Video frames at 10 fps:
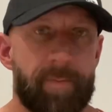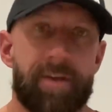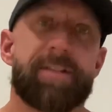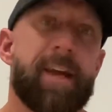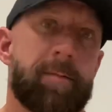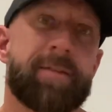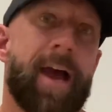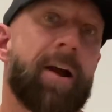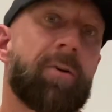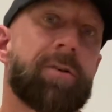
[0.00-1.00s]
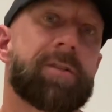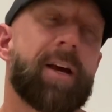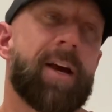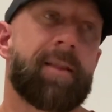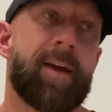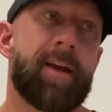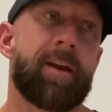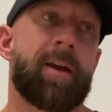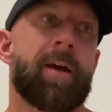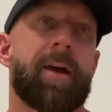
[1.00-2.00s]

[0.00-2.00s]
the same cycles, and then